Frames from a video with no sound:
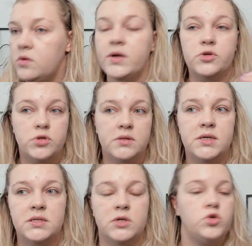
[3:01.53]
you can turn
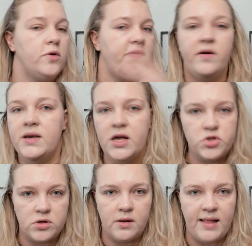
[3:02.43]
this into a very
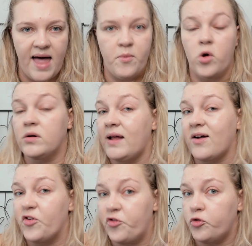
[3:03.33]
natural glam or
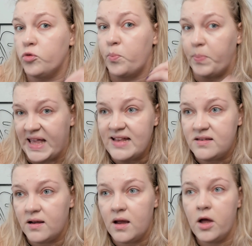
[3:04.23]
like a full beat.